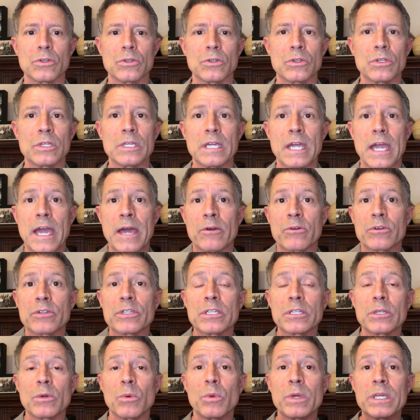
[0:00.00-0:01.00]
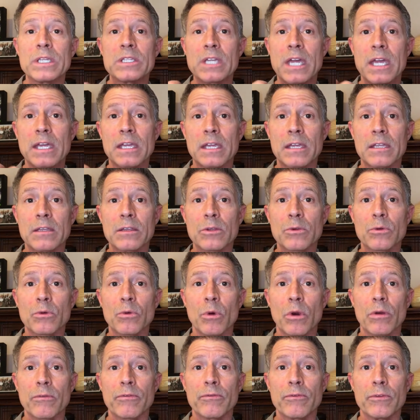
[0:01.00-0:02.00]
the energy that we take in through
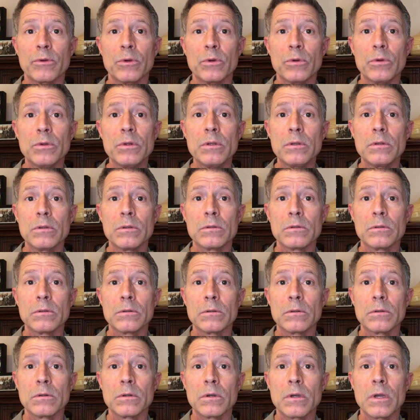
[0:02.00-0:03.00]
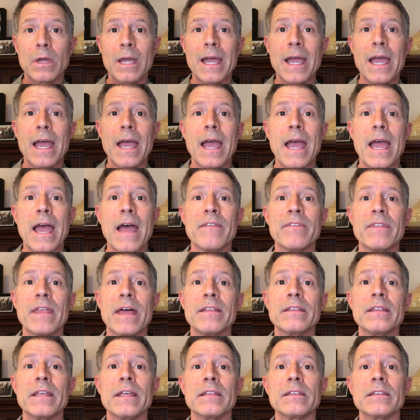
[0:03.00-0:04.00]
our food, and
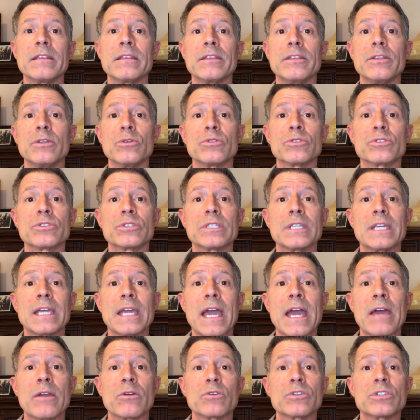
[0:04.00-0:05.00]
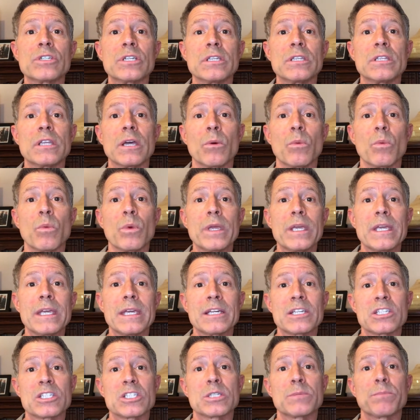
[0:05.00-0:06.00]
then there's the energy that we
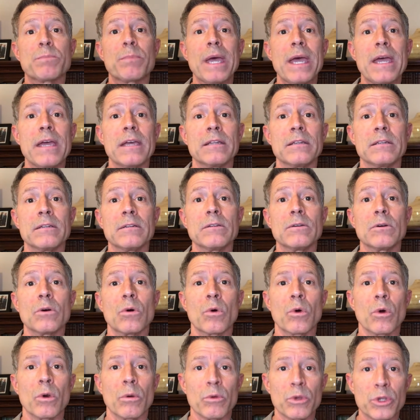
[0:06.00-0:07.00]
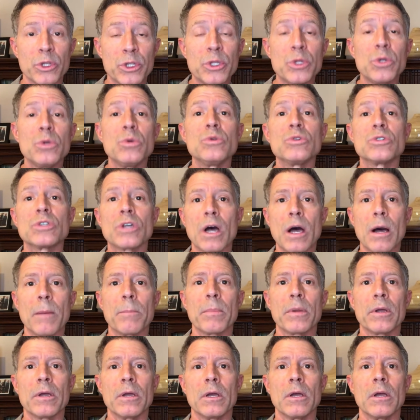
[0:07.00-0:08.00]
expend or use
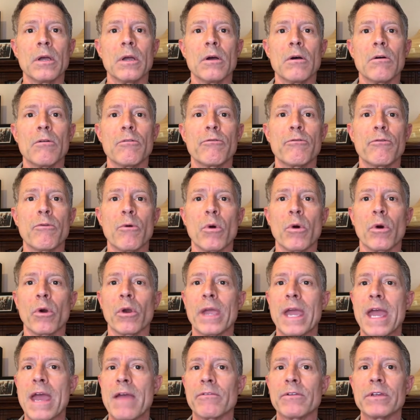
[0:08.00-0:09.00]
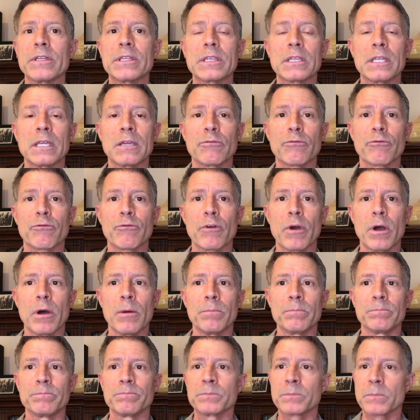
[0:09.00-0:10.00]
up for everything
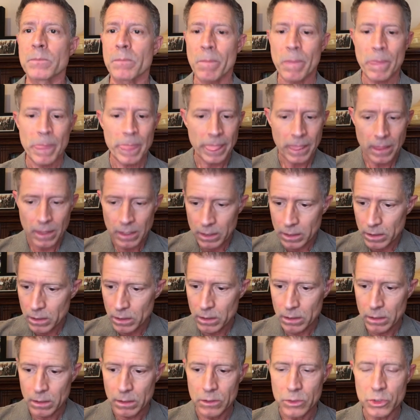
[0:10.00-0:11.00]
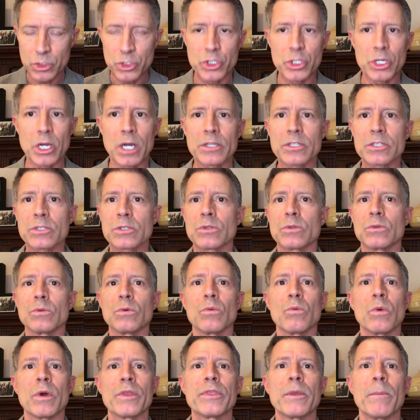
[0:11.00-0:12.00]
from just
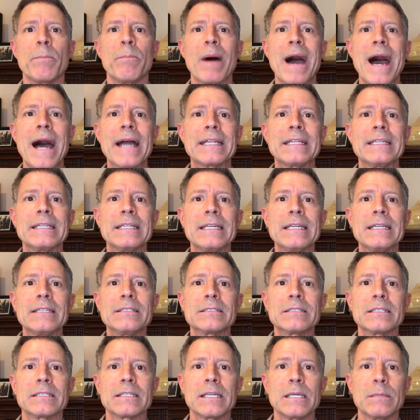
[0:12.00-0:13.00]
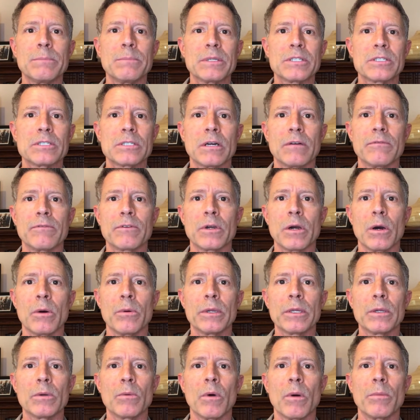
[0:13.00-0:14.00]
what the body needs to keep itself
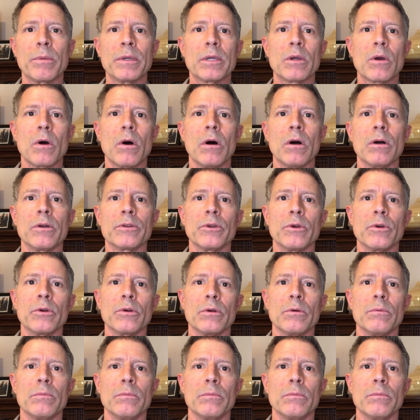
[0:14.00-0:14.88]
going, what we call your